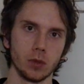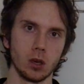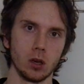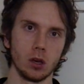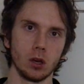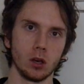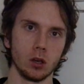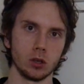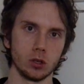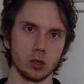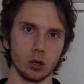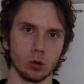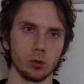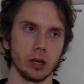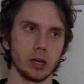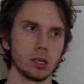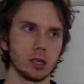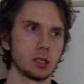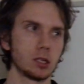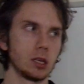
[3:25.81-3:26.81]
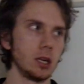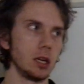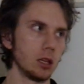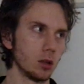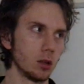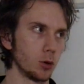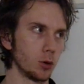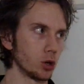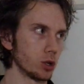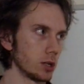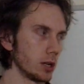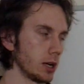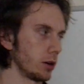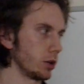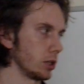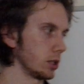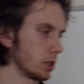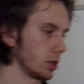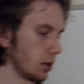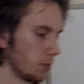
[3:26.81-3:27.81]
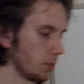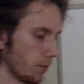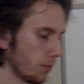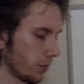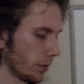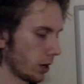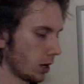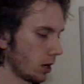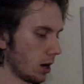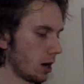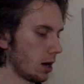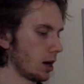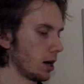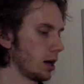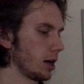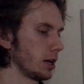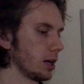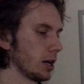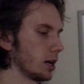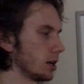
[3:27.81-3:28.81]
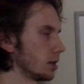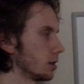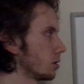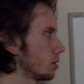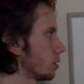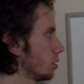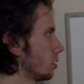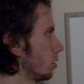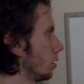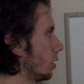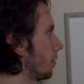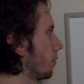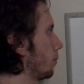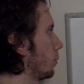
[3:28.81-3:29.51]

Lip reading: So let us take the personality type ISFP.